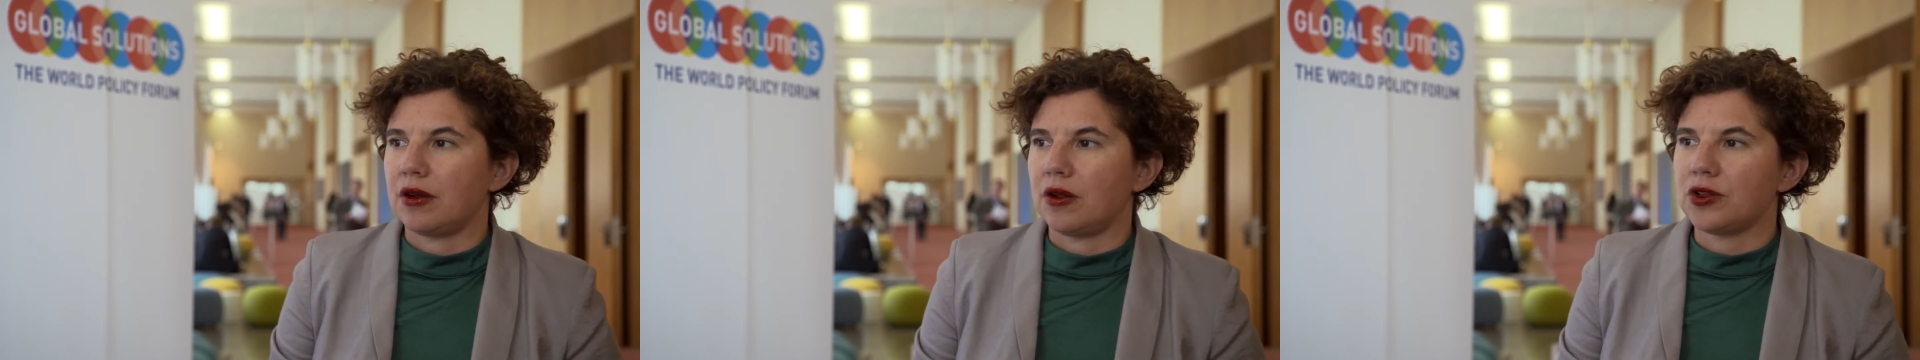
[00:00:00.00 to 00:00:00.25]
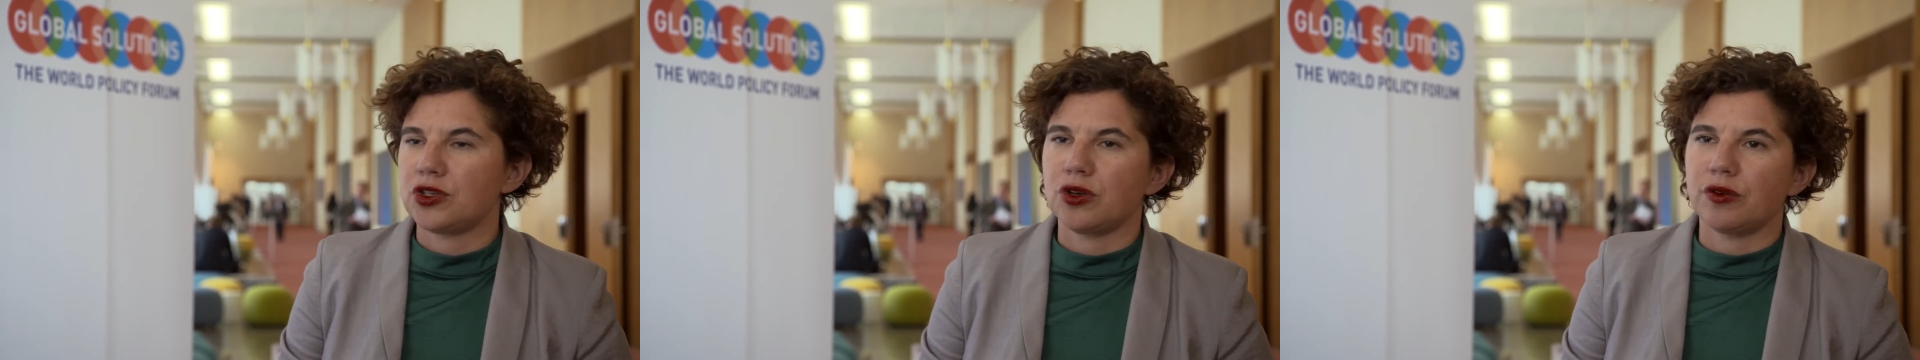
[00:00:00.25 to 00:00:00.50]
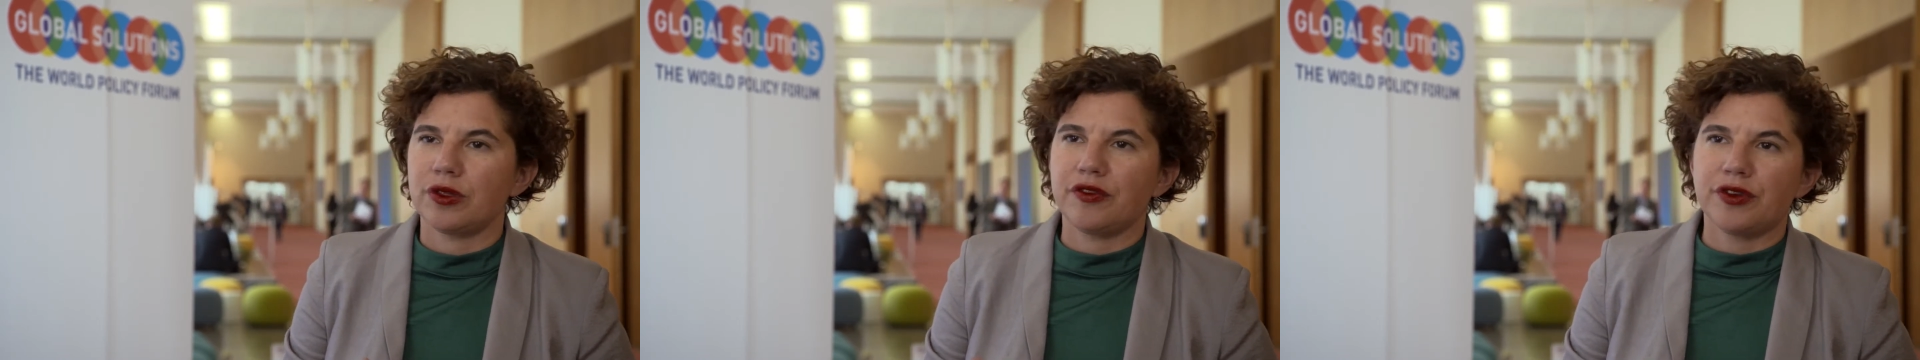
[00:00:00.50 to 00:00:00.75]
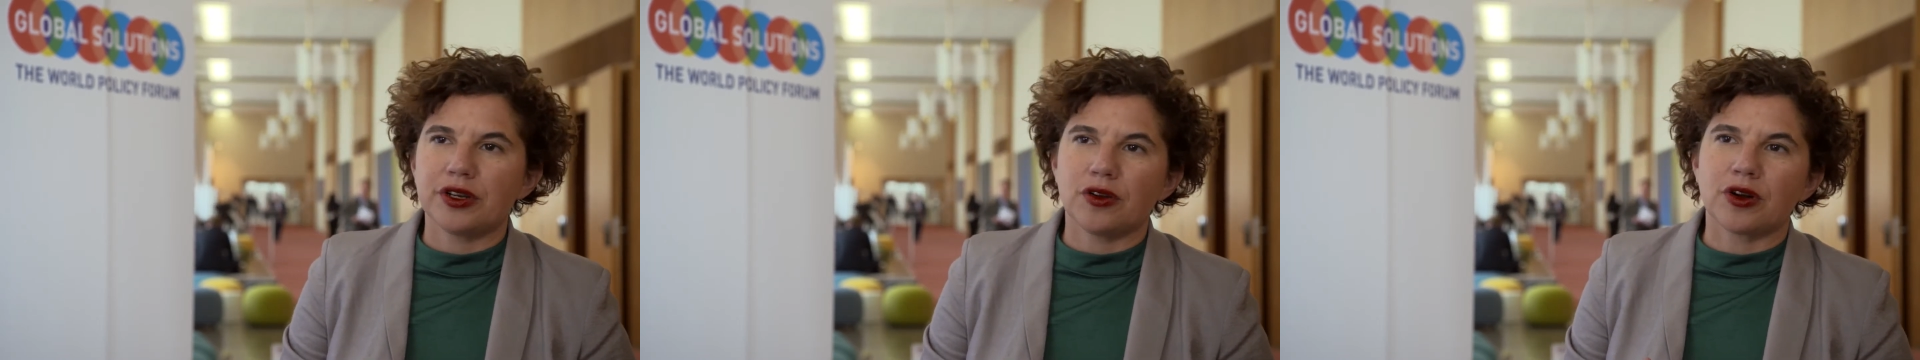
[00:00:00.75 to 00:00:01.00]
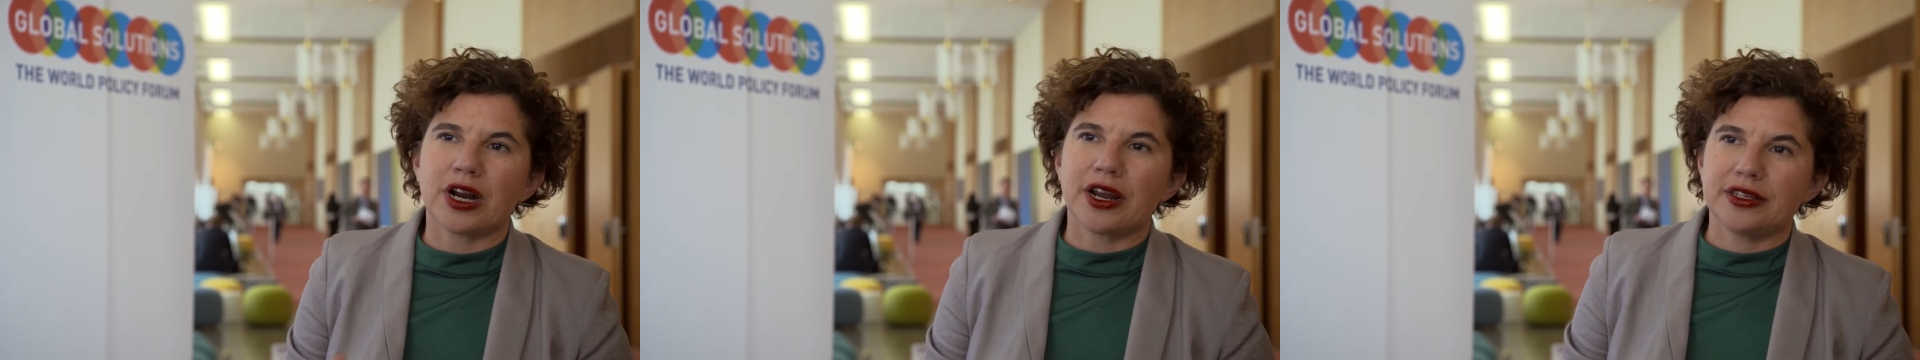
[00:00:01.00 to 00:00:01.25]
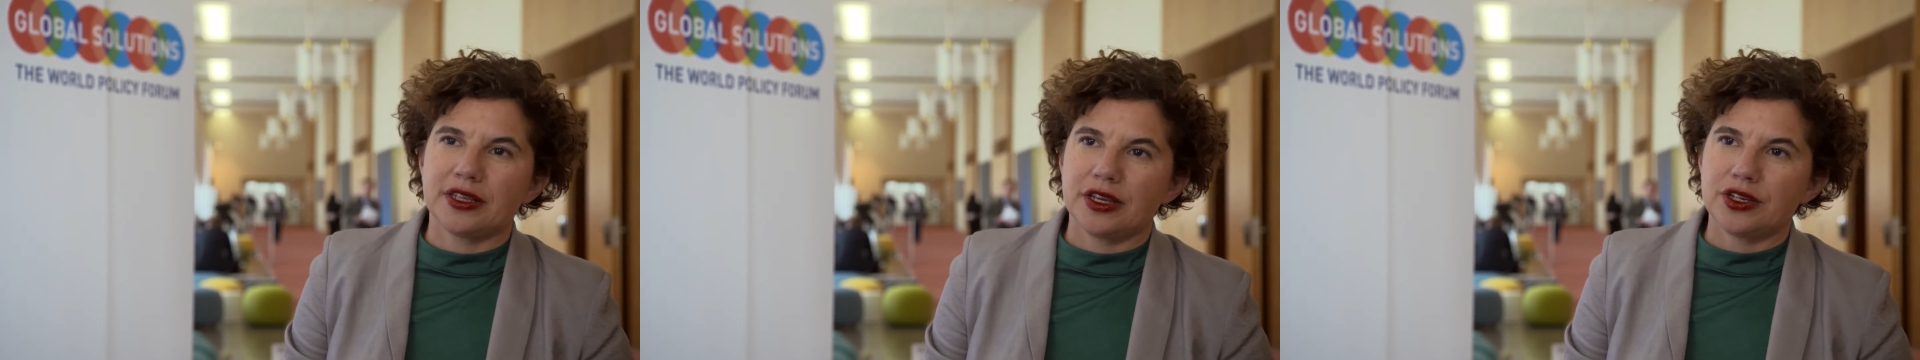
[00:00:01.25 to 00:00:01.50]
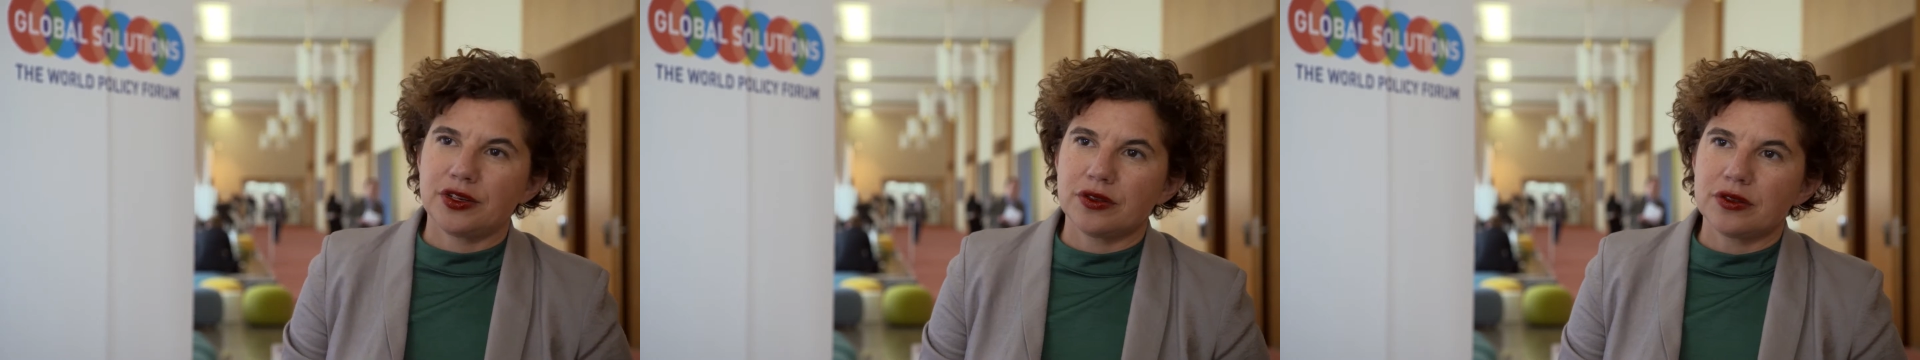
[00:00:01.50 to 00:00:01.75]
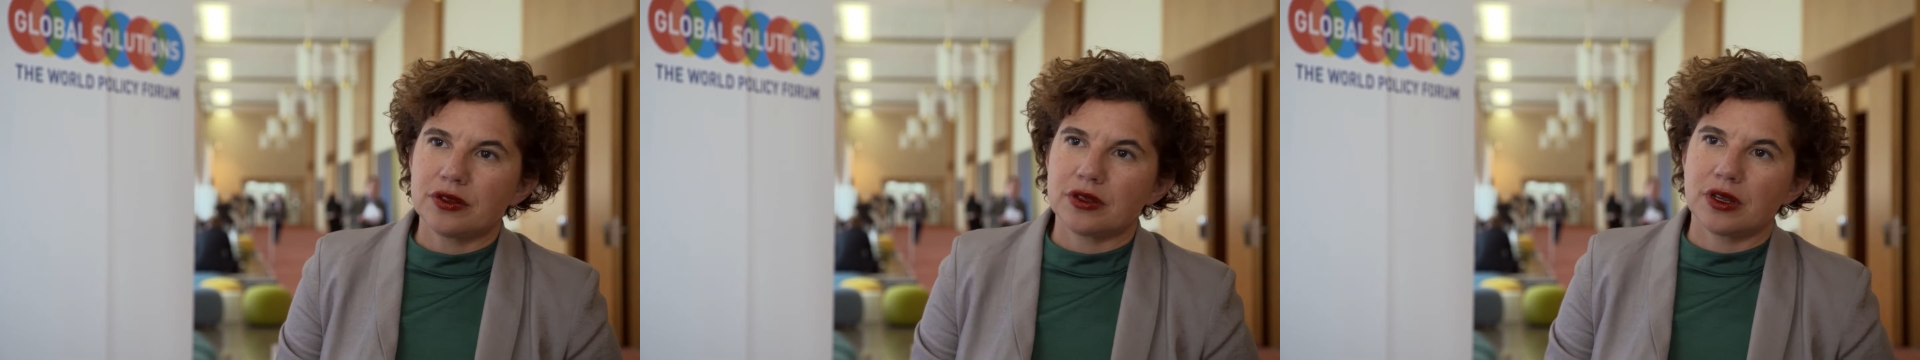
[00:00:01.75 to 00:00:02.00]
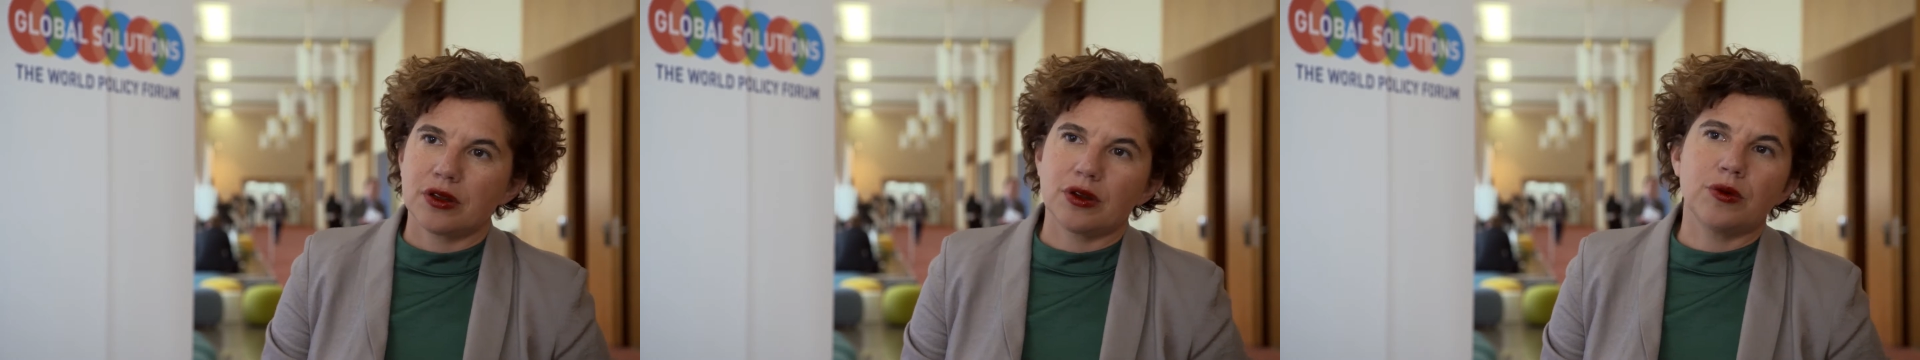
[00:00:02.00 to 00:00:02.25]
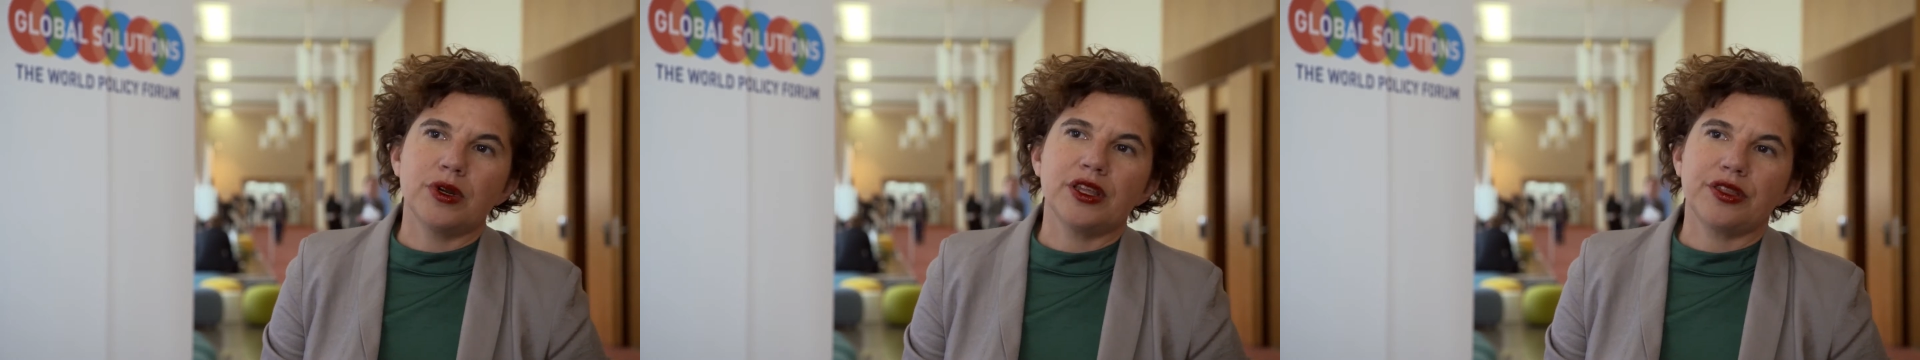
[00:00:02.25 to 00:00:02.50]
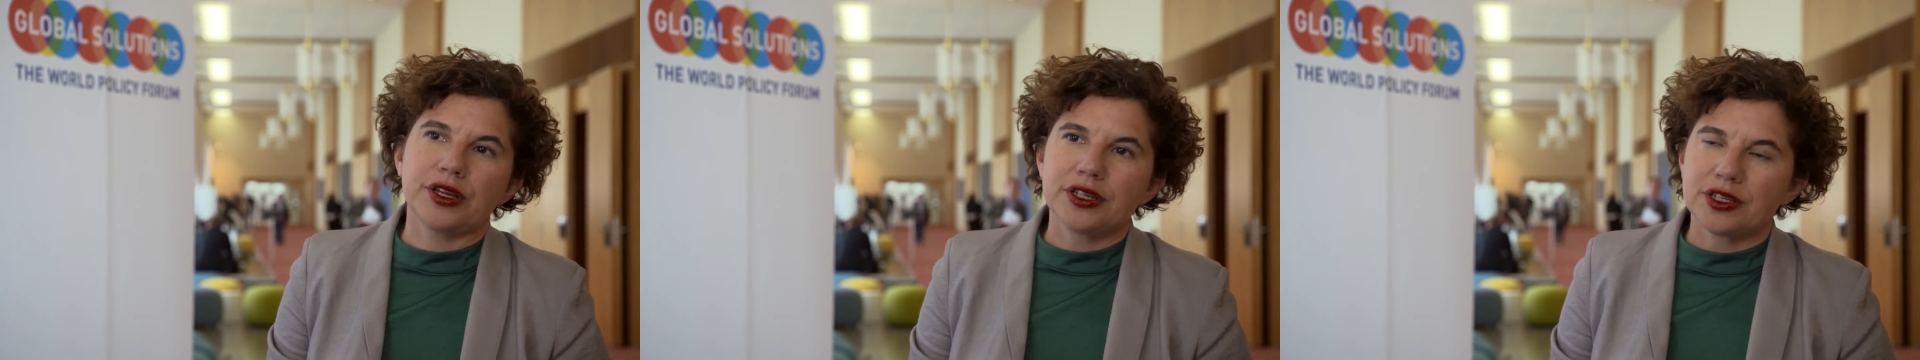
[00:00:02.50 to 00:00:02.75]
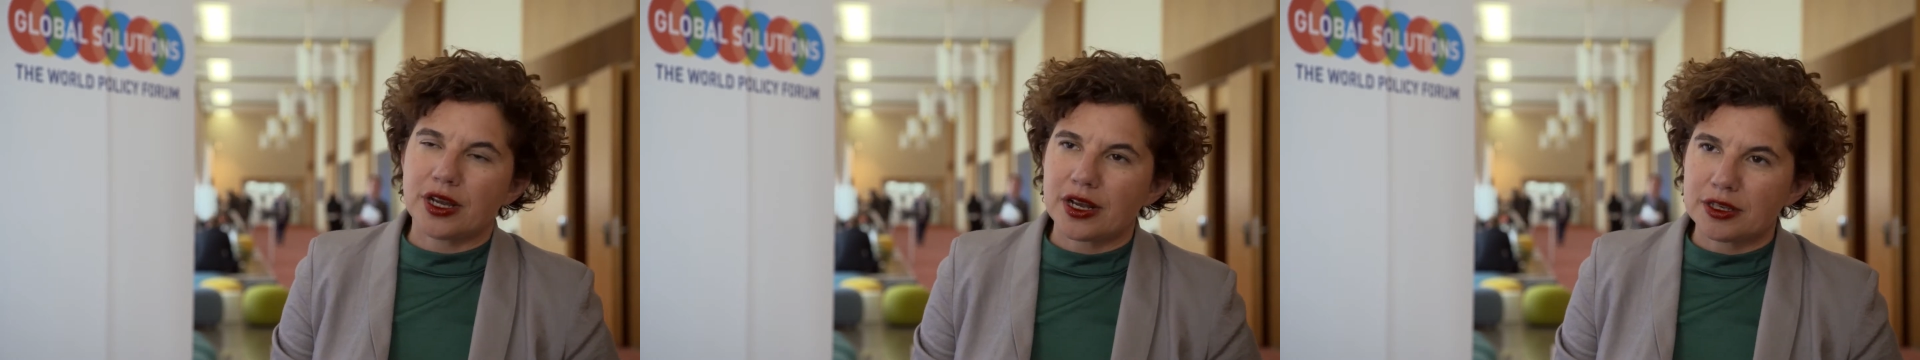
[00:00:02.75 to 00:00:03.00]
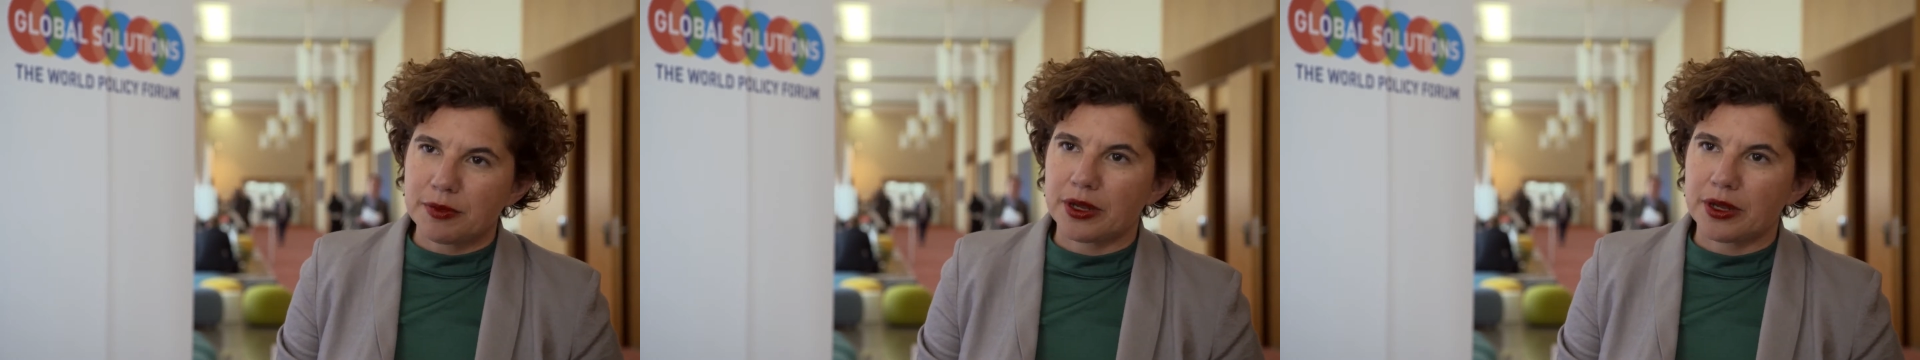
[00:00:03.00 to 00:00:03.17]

also different organizations, not only think tanks,